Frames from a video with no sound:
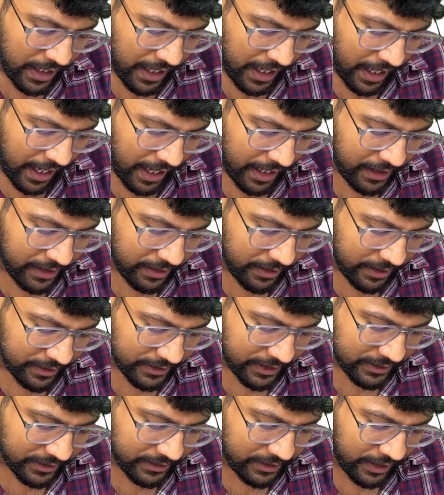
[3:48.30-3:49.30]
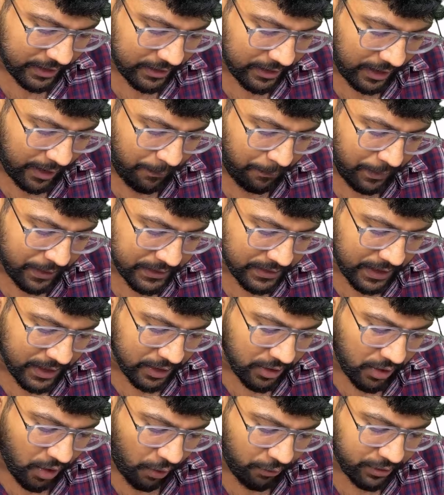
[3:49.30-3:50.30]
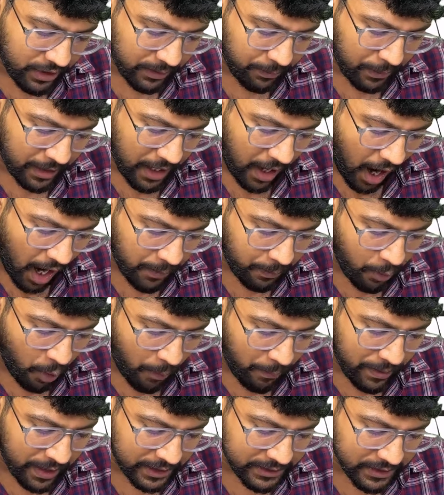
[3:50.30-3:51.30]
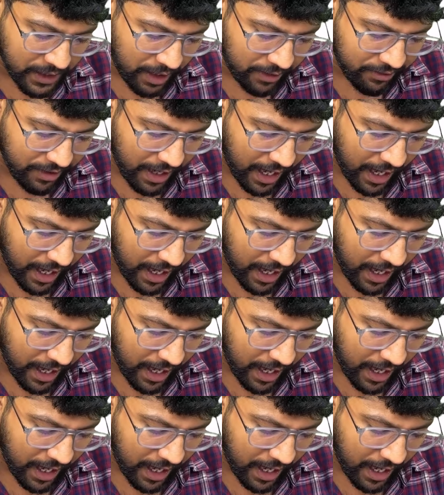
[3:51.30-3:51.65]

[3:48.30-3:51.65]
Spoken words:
63% of the Bihar population are